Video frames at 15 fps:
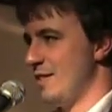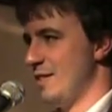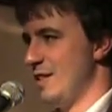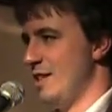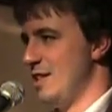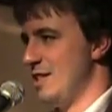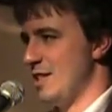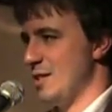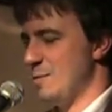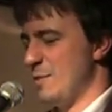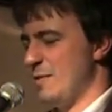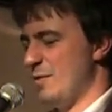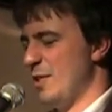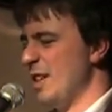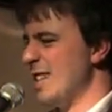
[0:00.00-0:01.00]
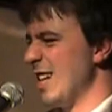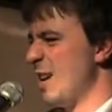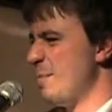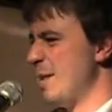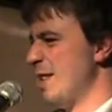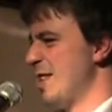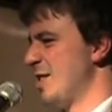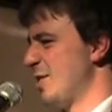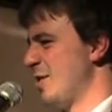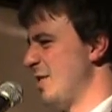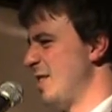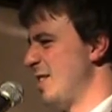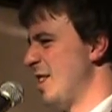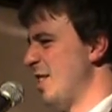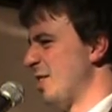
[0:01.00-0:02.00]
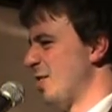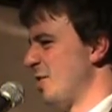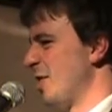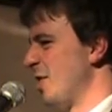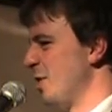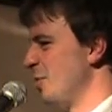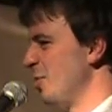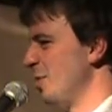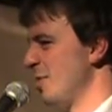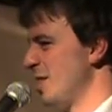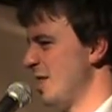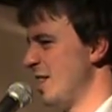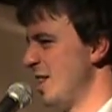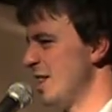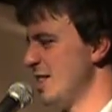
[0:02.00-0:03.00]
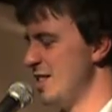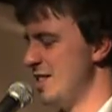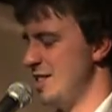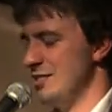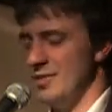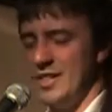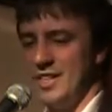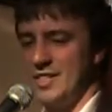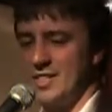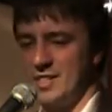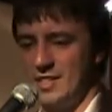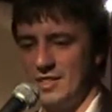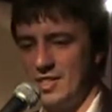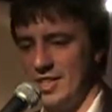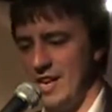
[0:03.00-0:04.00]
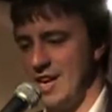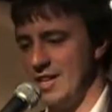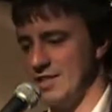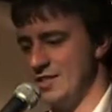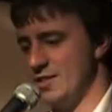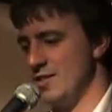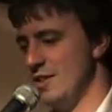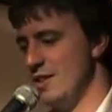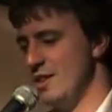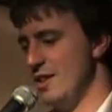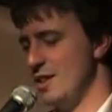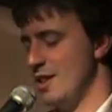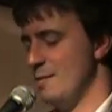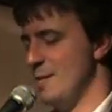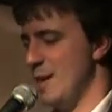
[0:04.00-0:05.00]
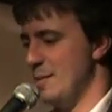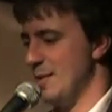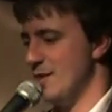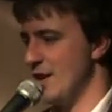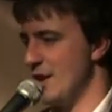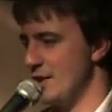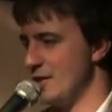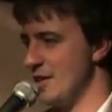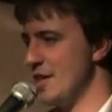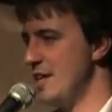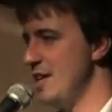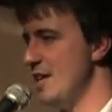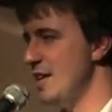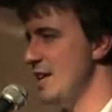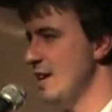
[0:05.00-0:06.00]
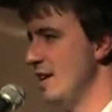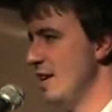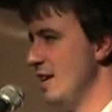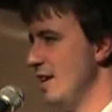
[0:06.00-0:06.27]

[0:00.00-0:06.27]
And he's just been freaked out by these sort of dark rituals and things that she reads, and she has her baby daughter, and he